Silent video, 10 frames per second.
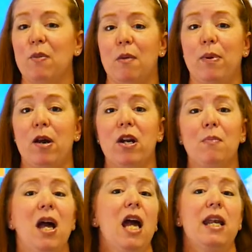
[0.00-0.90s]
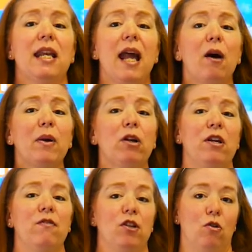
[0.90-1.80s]
they buried him. Now we
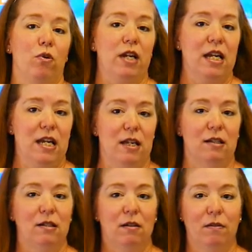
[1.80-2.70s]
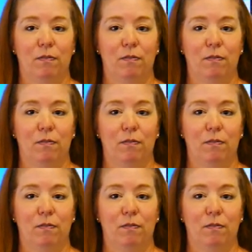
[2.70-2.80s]
don't even know where he is."